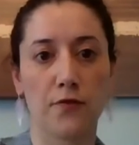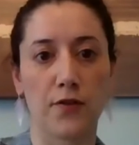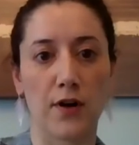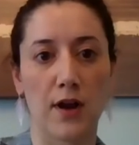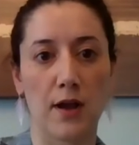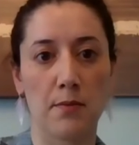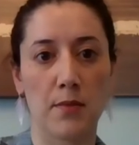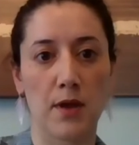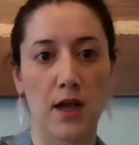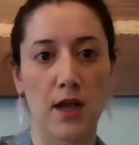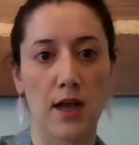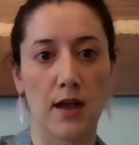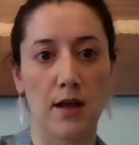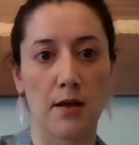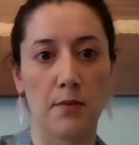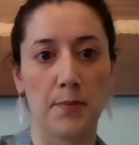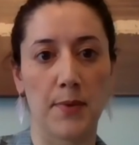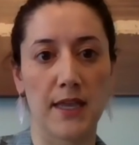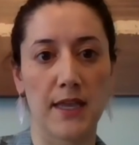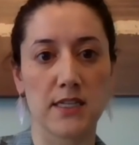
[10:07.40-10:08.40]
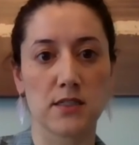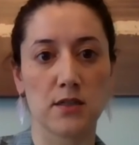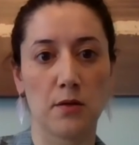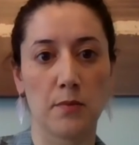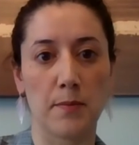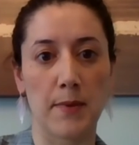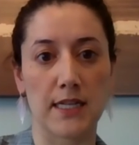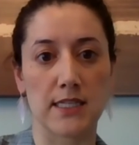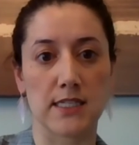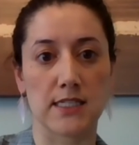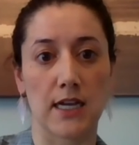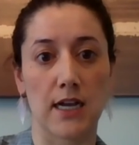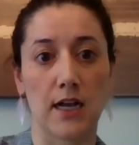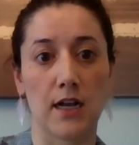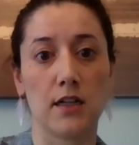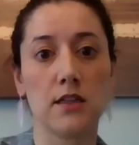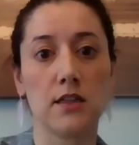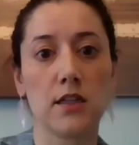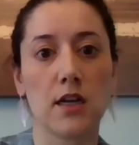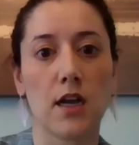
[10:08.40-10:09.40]
from Basil
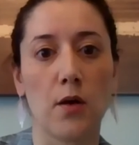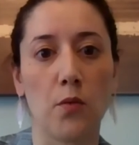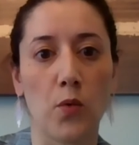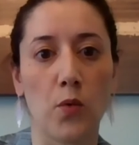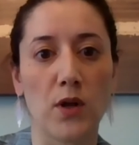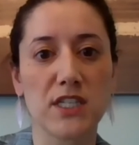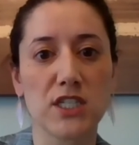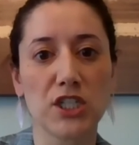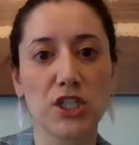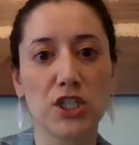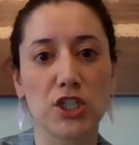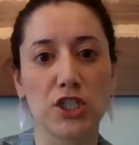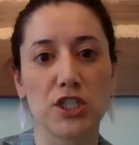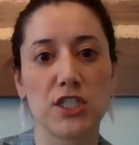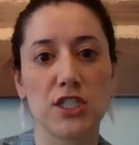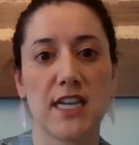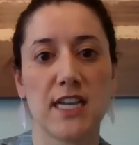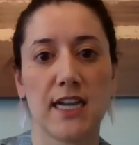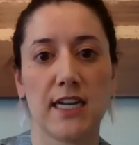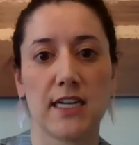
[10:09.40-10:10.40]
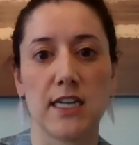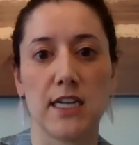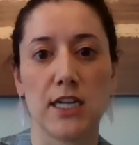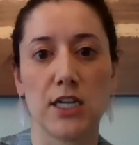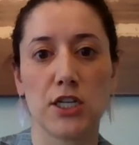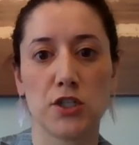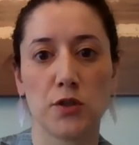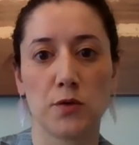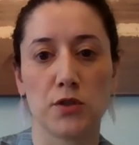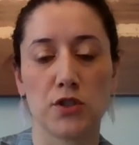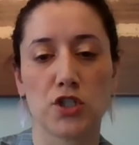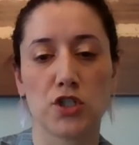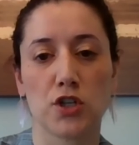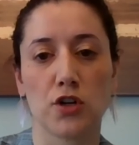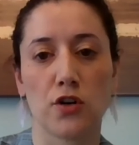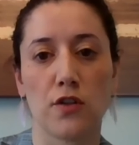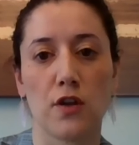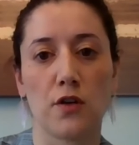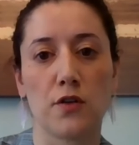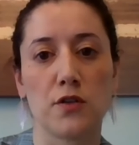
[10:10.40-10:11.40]
Banzal, what's a good technique to
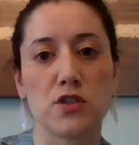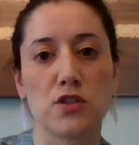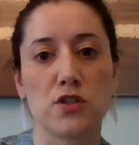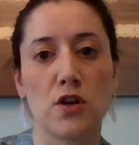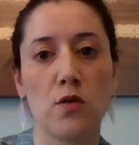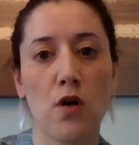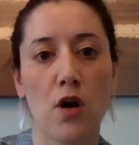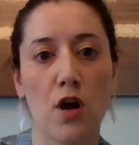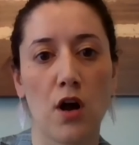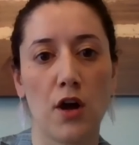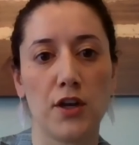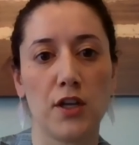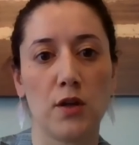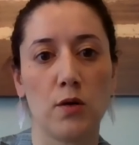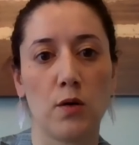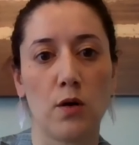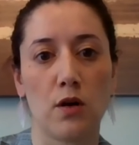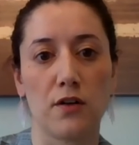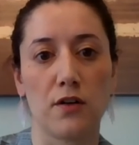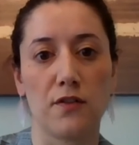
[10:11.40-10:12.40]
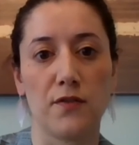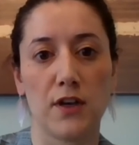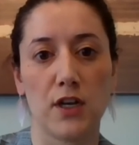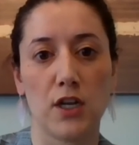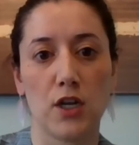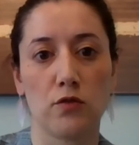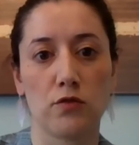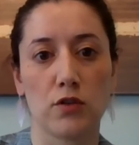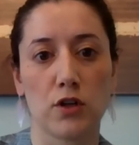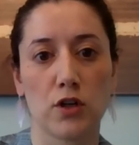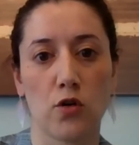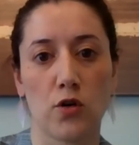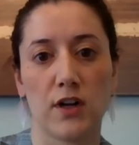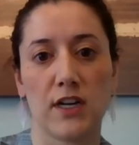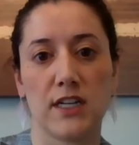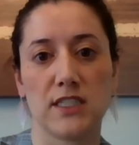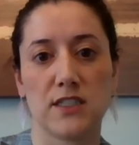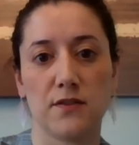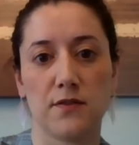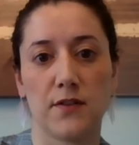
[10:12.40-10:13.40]
ensure there is no audio or video
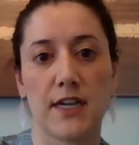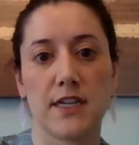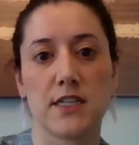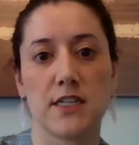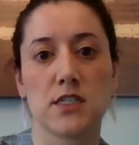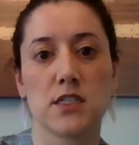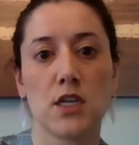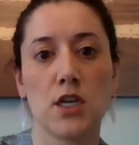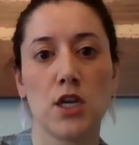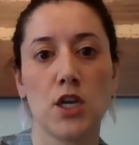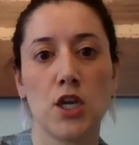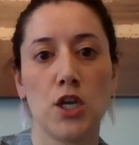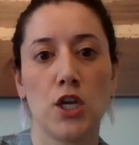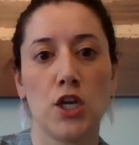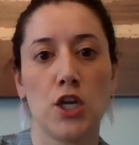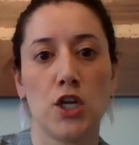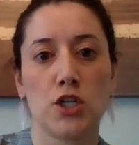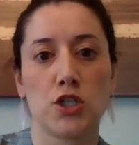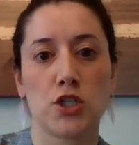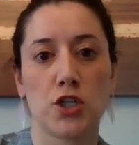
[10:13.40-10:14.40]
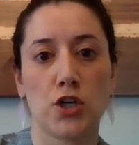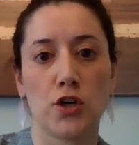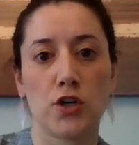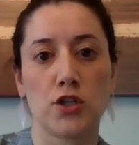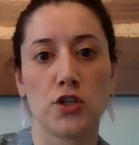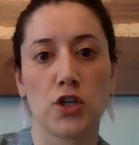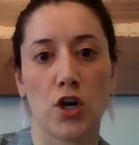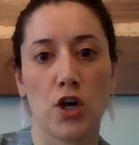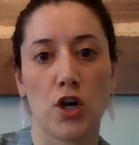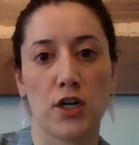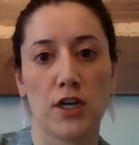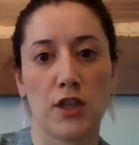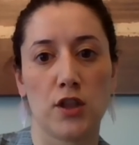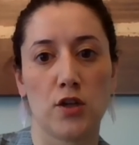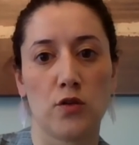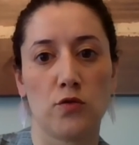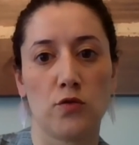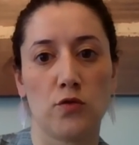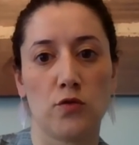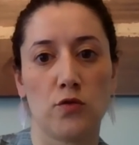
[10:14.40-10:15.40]
recording device turned on in
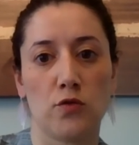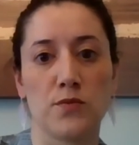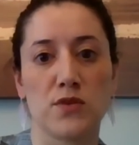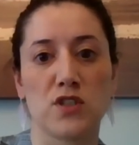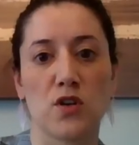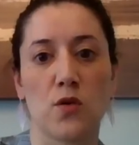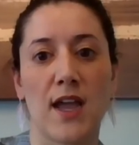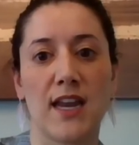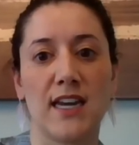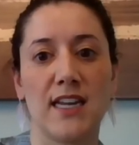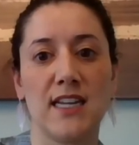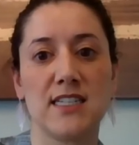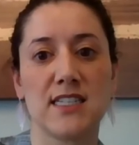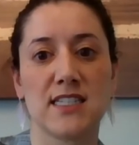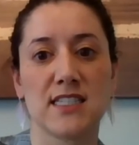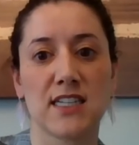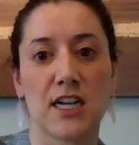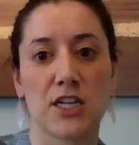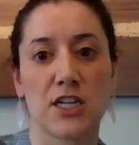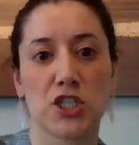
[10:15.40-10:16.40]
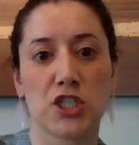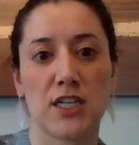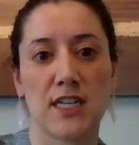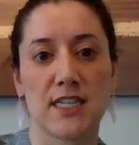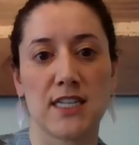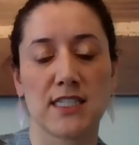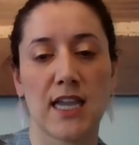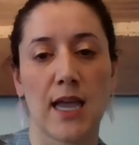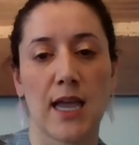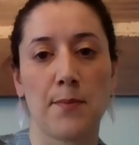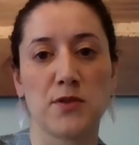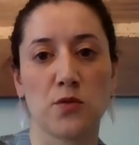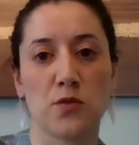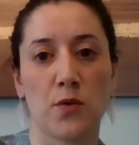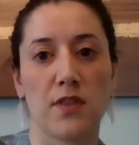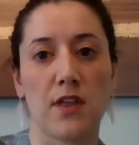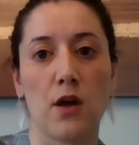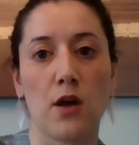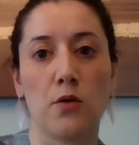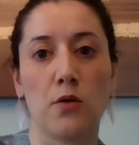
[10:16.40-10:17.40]
the room so any discussion is kept
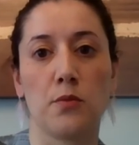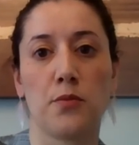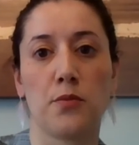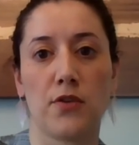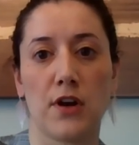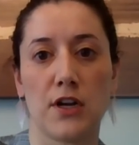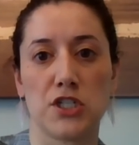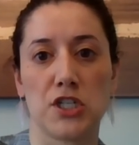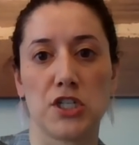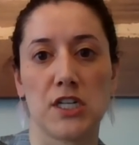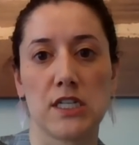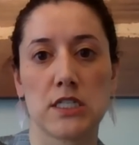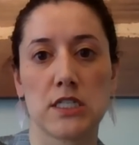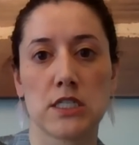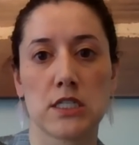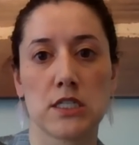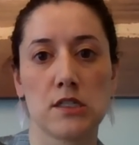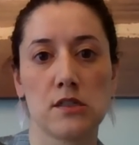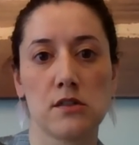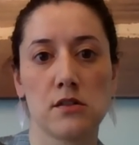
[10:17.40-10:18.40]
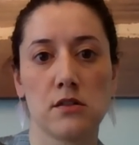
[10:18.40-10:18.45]
without prejudice?